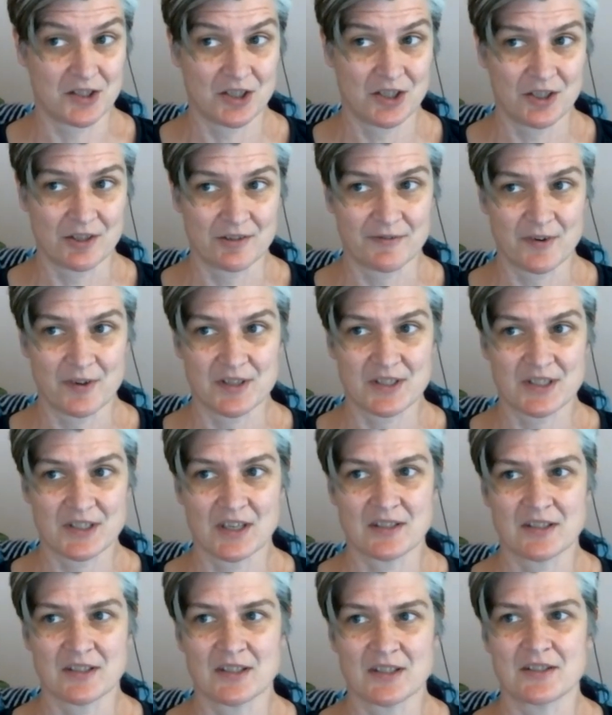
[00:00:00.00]
a year for the
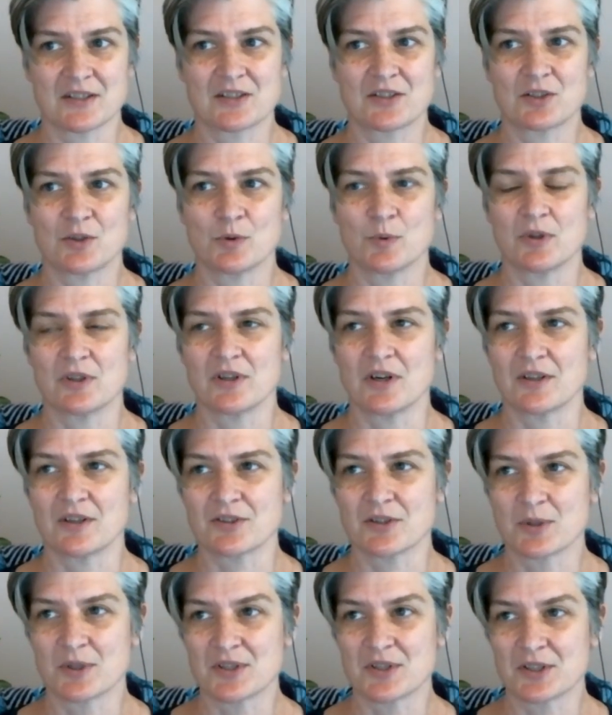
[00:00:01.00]
census. So we're
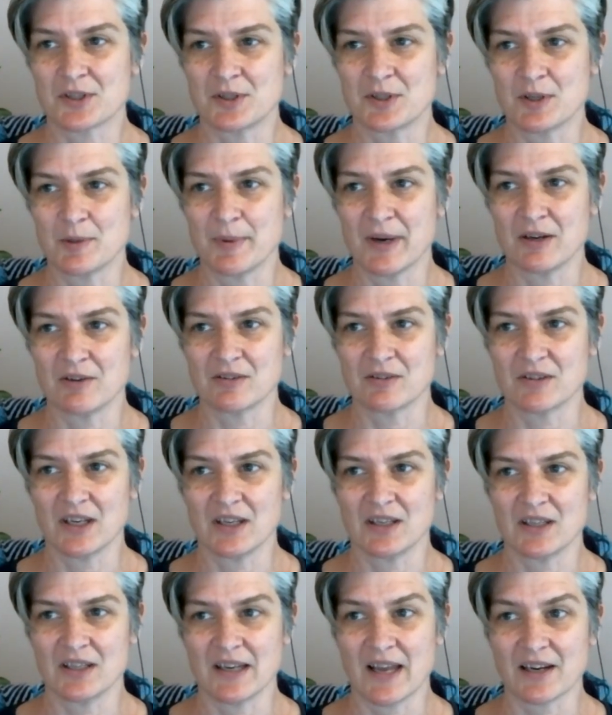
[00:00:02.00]
also concerned about
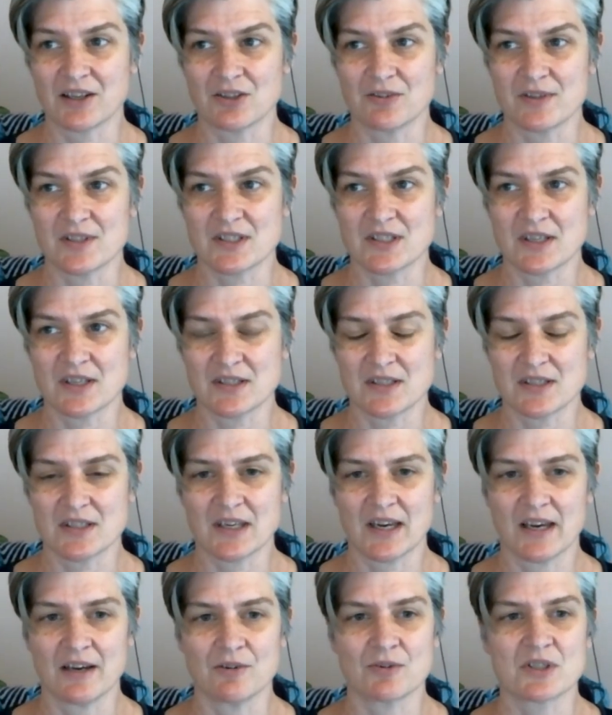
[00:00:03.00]
getting an accurate census
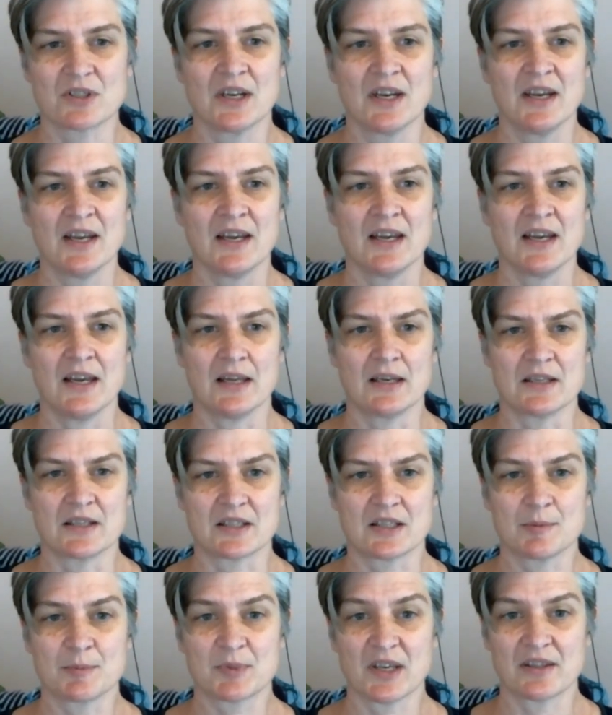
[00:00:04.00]
count. And it
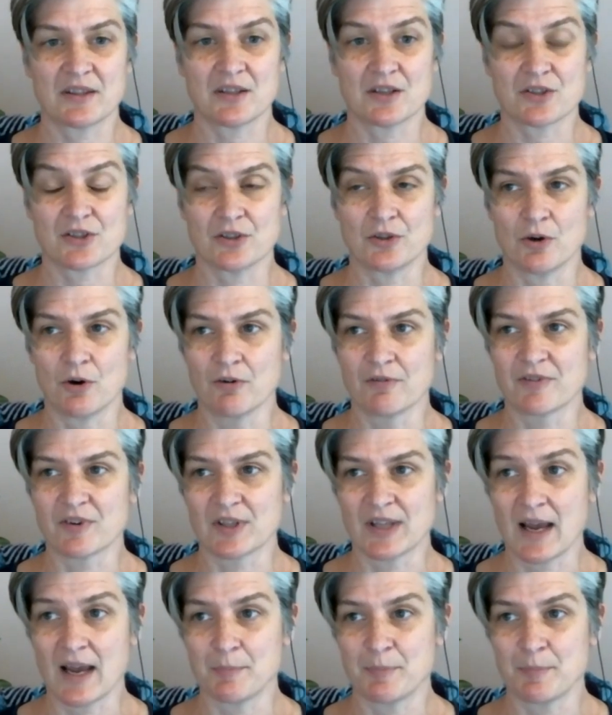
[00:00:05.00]
seems like there's an
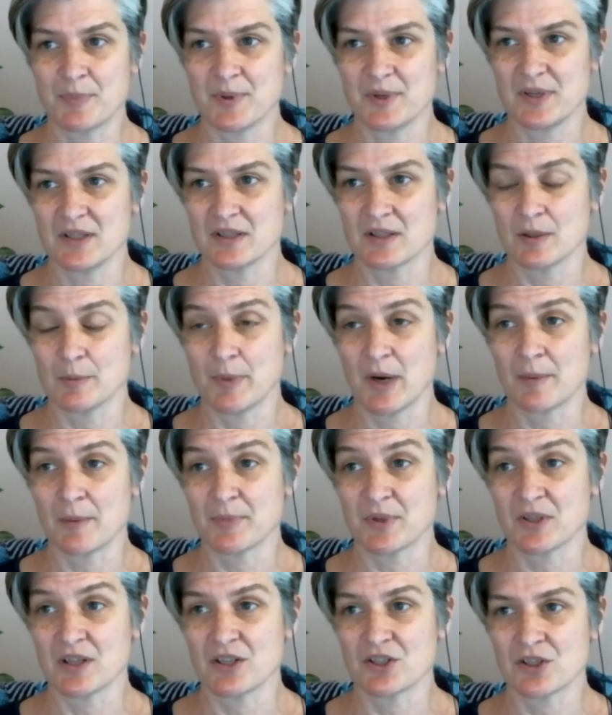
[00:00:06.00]
overlap in the
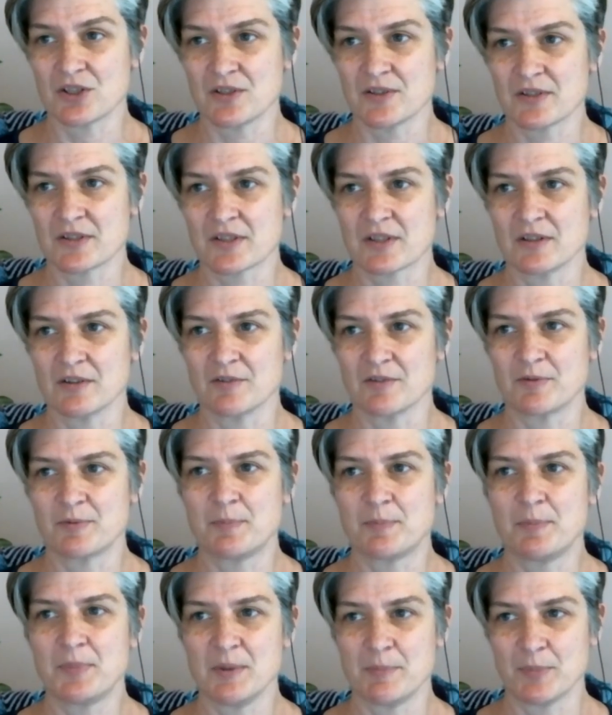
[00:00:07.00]
populations of
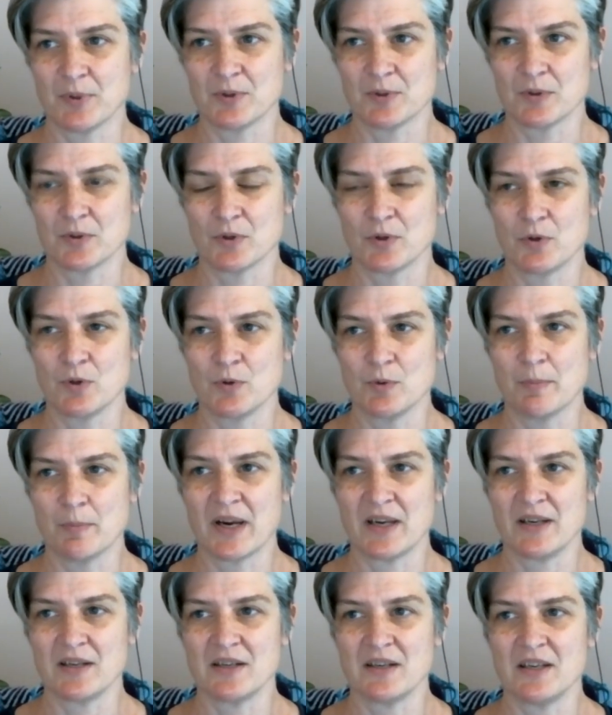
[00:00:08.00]
people who
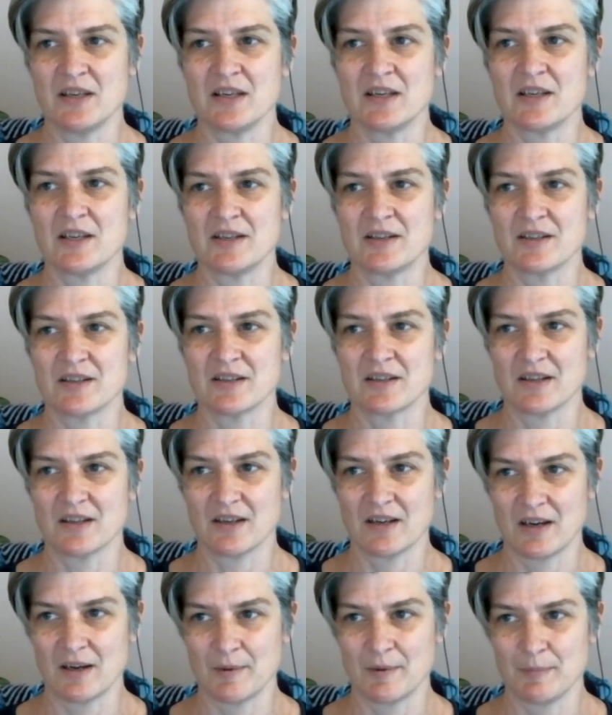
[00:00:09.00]
might need
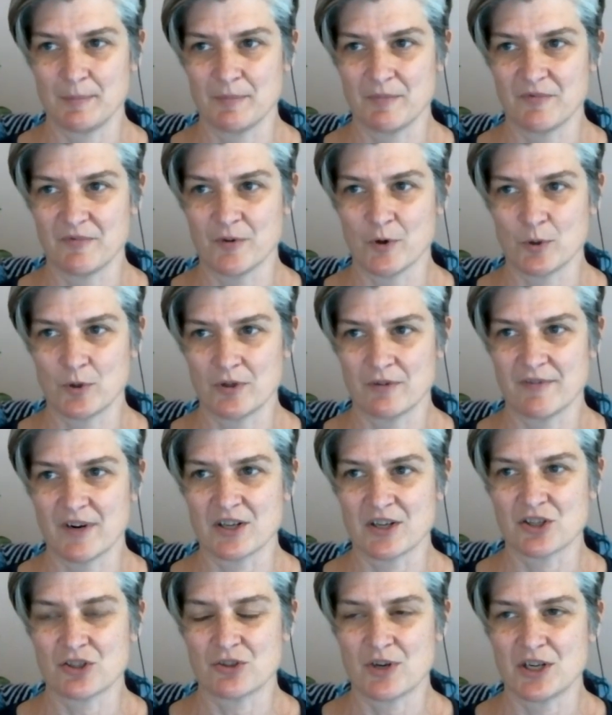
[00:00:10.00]
voter
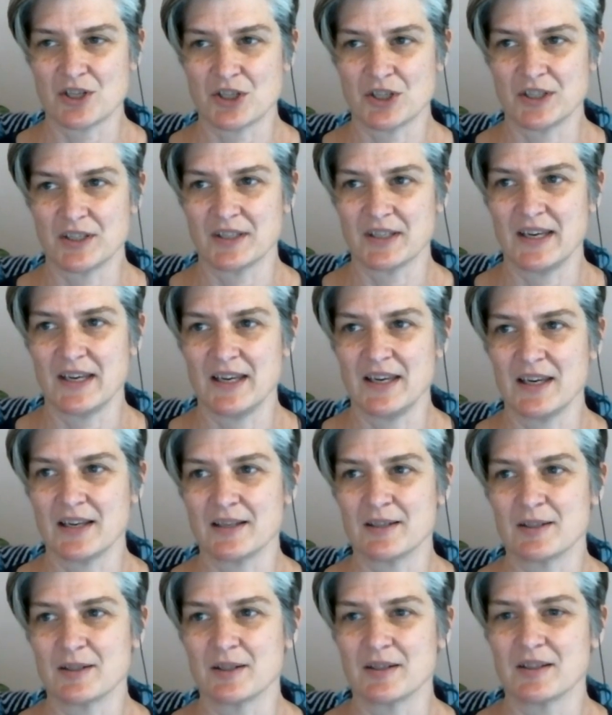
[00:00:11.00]
registration
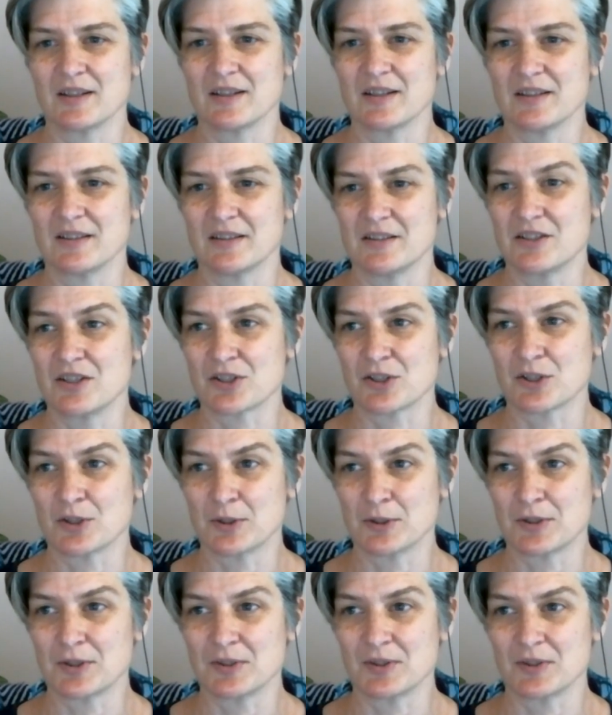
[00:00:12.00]
and
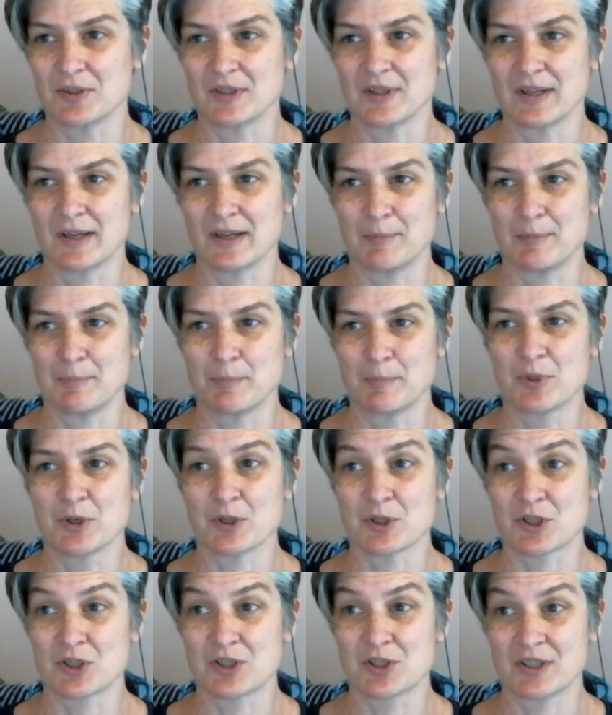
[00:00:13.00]
additional
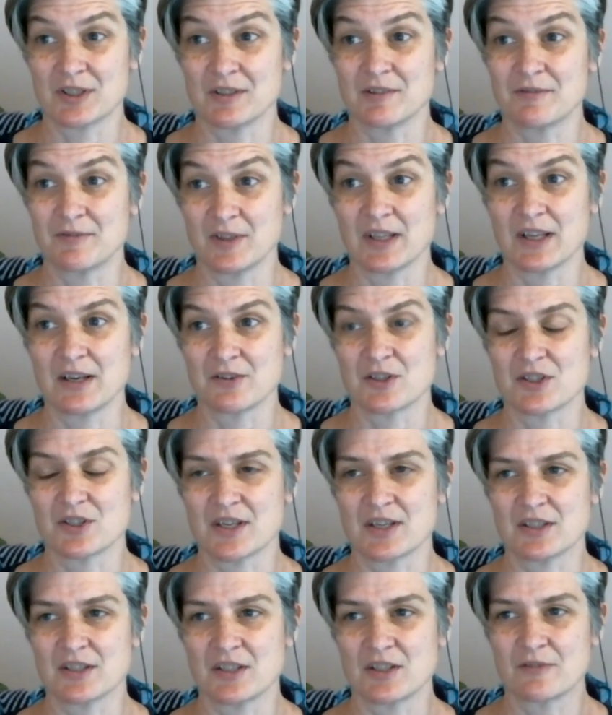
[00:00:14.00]
push to fill out their
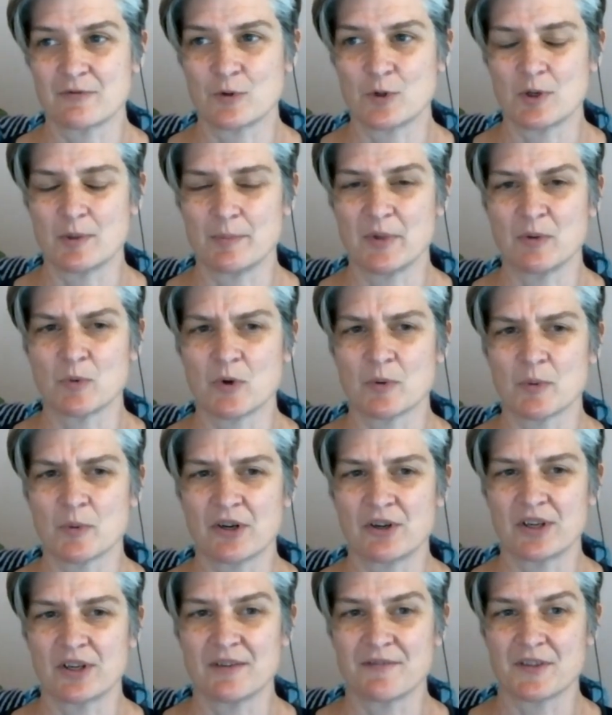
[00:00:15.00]
census form. And we're
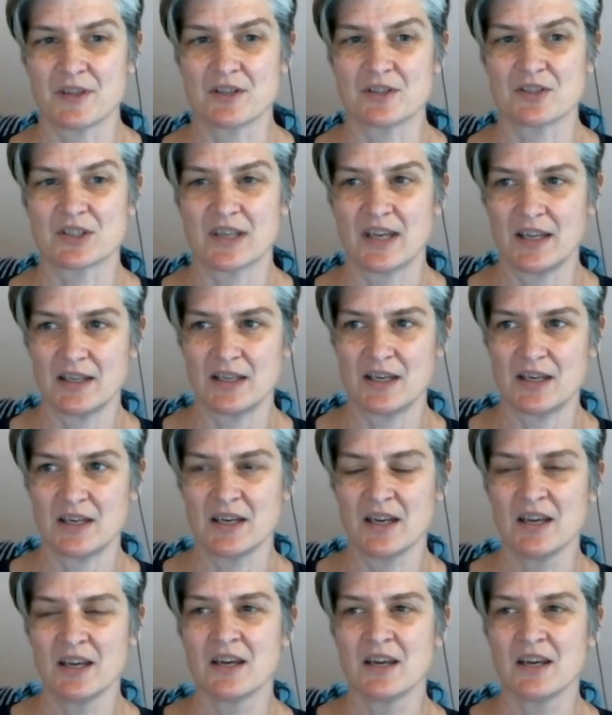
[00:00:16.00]
wondering if there's any